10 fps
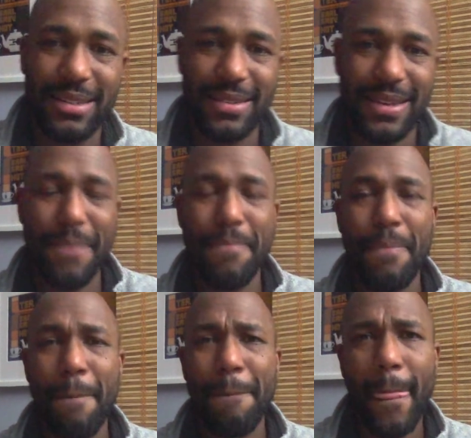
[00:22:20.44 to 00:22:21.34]
Okay?
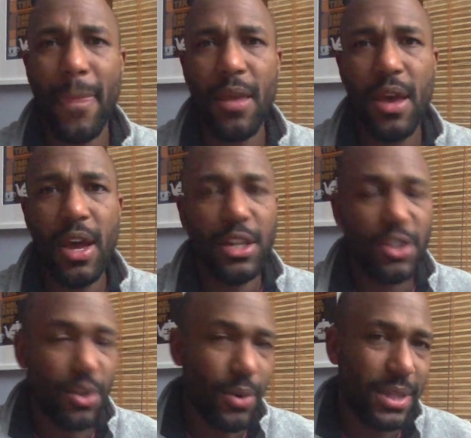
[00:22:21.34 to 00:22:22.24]

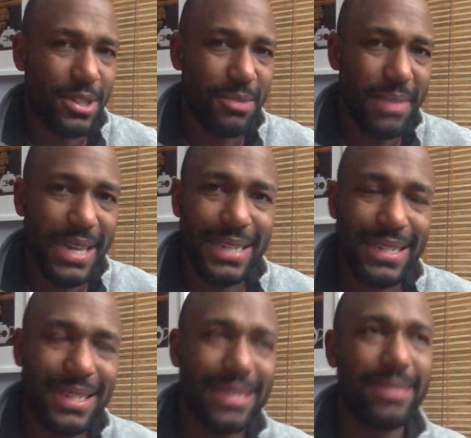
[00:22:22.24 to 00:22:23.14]
So what this means,